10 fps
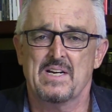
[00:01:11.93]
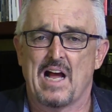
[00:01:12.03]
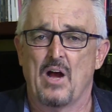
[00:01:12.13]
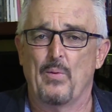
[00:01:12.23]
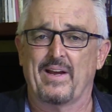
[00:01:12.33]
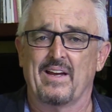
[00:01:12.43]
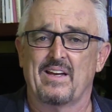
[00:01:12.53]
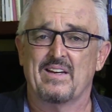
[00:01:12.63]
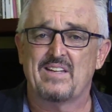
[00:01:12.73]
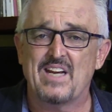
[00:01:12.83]
Uh, we can
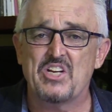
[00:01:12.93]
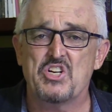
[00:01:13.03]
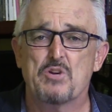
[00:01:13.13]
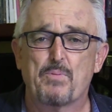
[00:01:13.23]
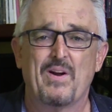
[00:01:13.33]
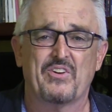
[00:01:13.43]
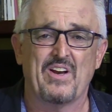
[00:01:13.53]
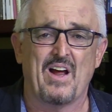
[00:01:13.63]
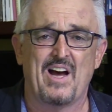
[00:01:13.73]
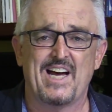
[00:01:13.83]
continue
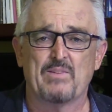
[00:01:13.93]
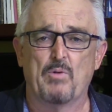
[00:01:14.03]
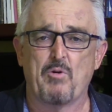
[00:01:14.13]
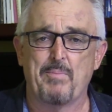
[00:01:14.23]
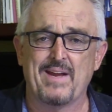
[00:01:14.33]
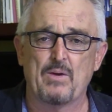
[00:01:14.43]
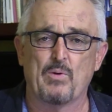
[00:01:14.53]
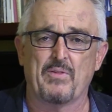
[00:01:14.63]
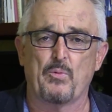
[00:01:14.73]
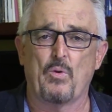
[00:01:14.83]
pressing on when we meet
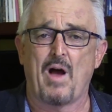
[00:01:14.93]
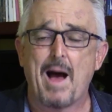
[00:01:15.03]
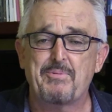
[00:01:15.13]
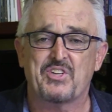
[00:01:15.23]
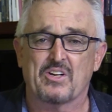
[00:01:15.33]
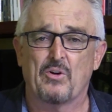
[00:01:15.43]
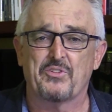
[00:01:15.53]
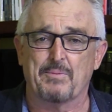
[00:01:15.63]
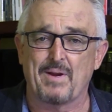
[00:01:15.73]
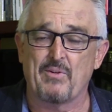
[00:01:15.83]
with
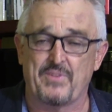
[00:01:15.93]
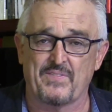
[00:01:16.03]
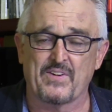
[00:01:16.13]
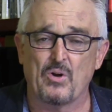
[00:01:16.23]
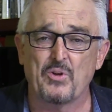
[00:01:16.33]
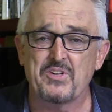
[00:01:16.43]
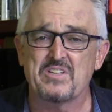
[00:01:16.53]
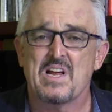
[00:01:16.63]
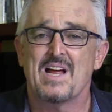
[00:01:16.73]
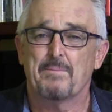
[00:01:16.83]
obstacles and meet with difficulties